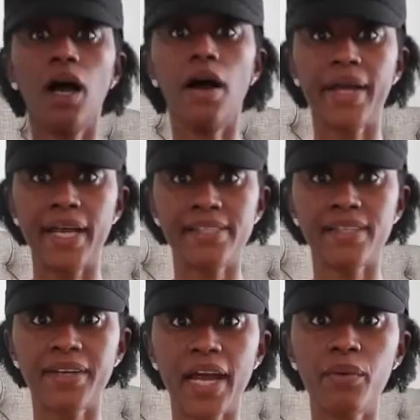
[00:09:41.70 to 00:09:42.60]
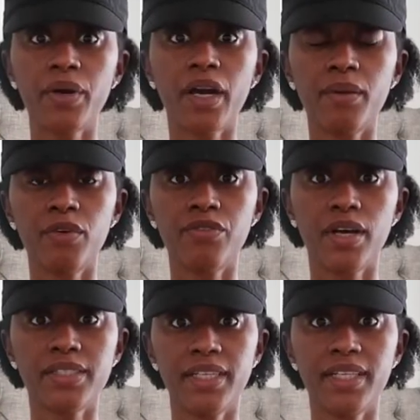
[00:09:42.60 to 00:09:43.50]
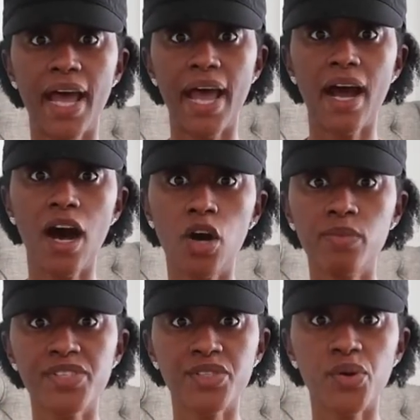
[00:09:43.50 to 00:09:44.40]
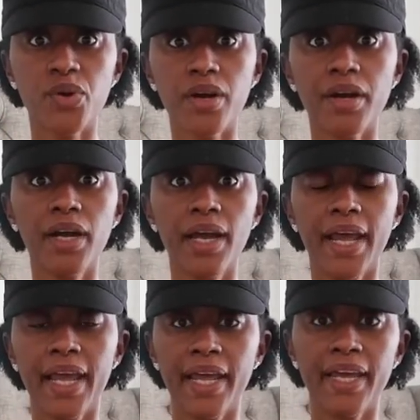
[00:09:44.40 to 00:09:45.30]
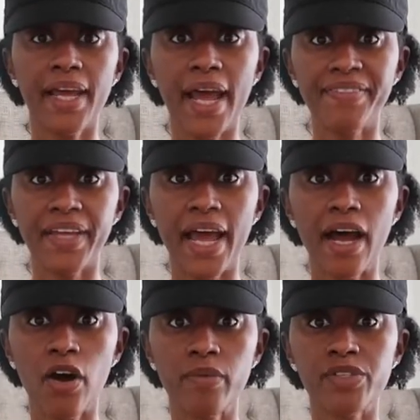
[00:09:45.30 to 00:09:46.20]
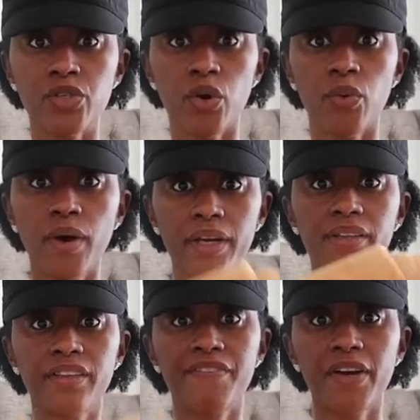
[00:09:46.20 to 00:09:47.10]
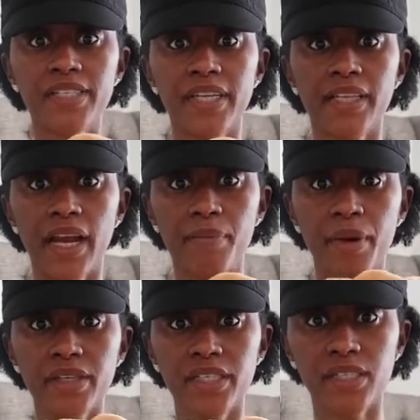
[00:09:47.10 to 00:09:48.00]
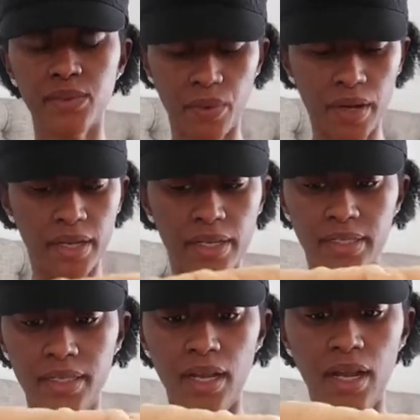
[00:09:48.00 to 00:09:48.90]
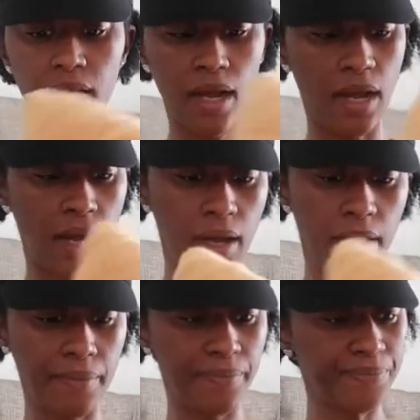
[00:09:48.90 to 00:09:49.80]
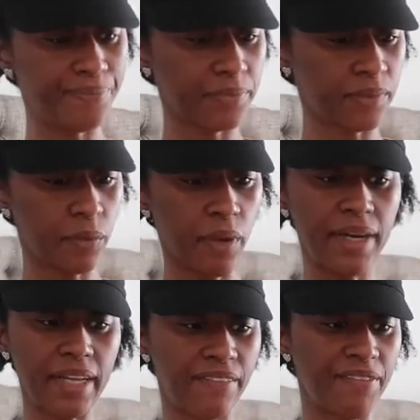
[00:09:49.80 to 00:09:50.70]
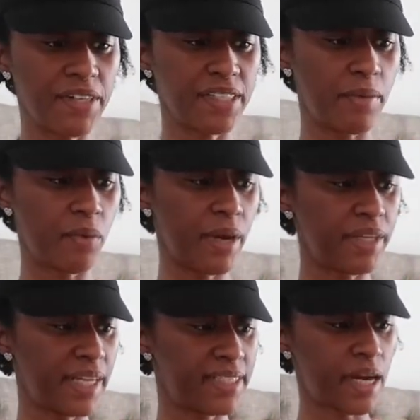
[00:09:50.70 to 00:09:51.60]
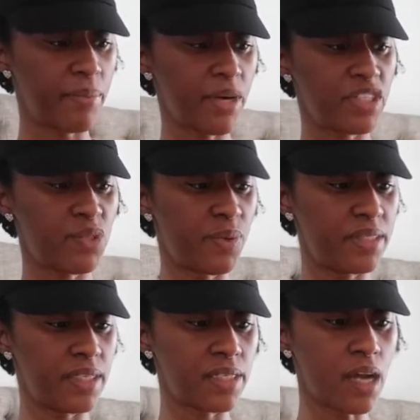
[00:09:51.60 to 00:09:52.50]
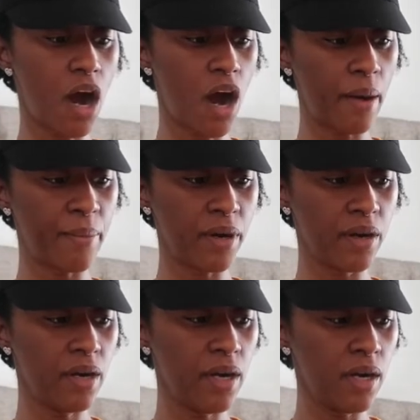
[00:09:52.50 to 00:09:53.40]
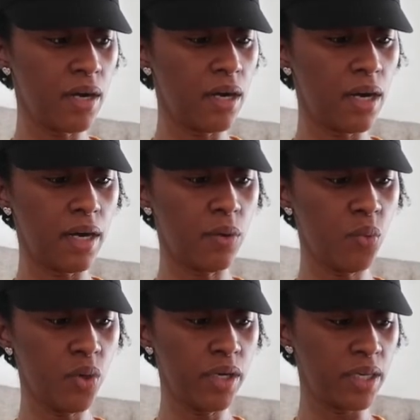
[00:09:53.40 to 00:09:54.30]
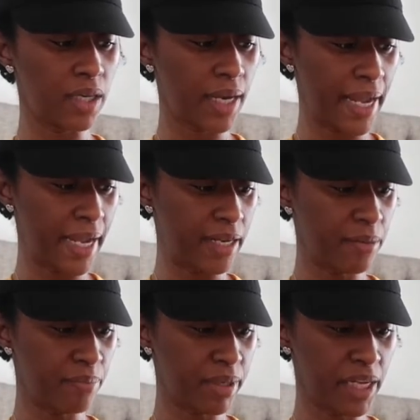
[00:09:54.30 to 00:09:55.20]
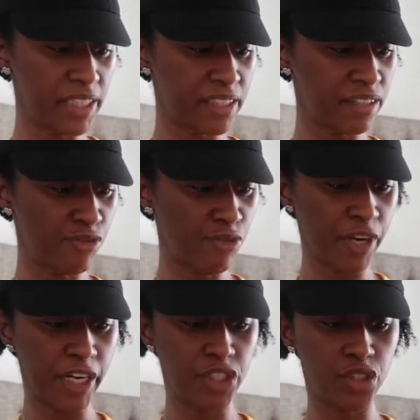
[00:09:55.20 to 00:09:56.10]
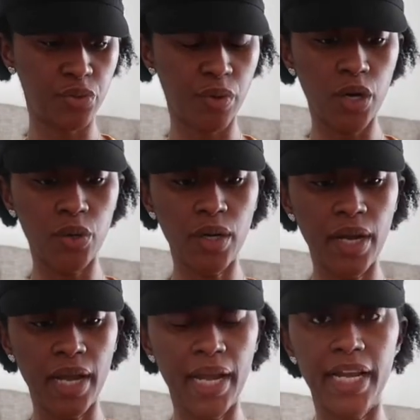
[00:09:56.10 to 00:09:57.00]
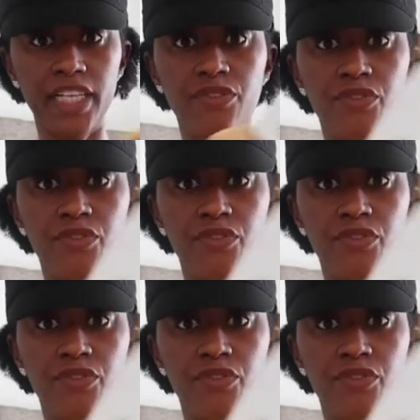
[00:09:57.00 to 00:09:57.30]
Okay, so now we're gonna move on to the at-home store. And at the at-home store, one the first thing that I purchased was, um, well, not the first thing, but one of the things that I purchased was this Arbor Wood Lane Plush Fringe Throw. It's